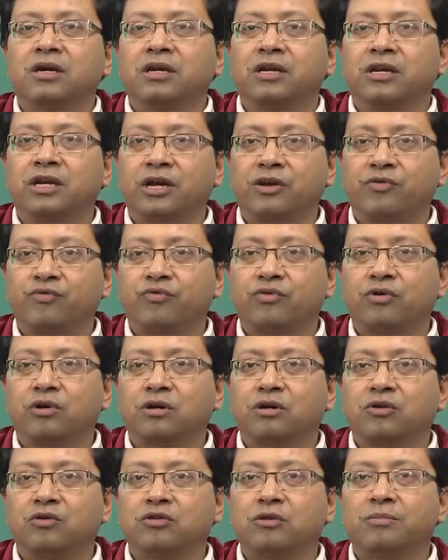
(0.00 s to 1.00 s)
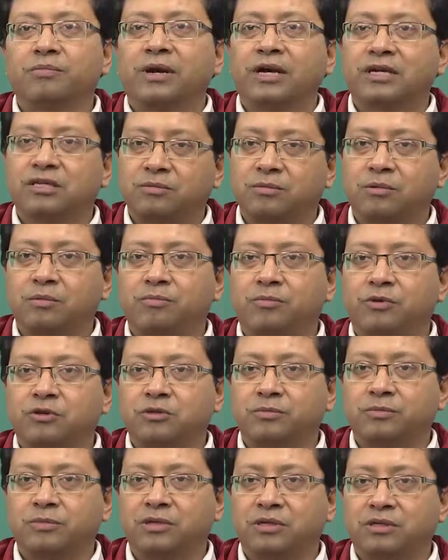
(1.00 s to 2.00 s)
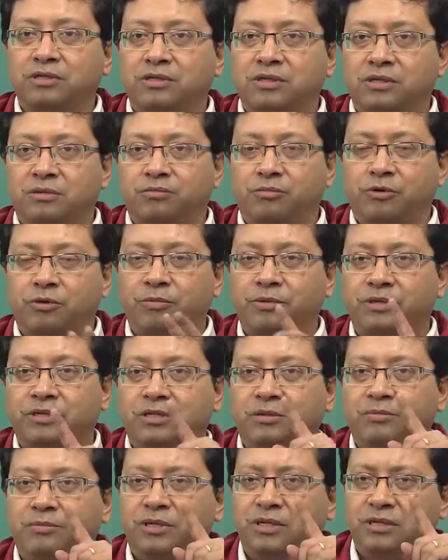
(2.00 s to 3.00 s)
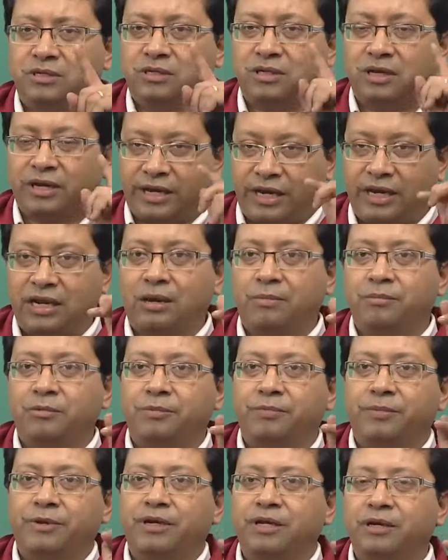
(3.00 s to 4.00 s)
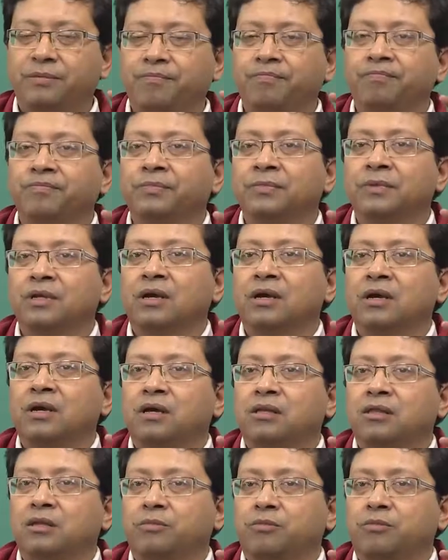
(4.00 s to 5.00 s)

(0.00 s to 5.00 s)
network to the maximum possible extent. Probabilistic means, again I am repeating, the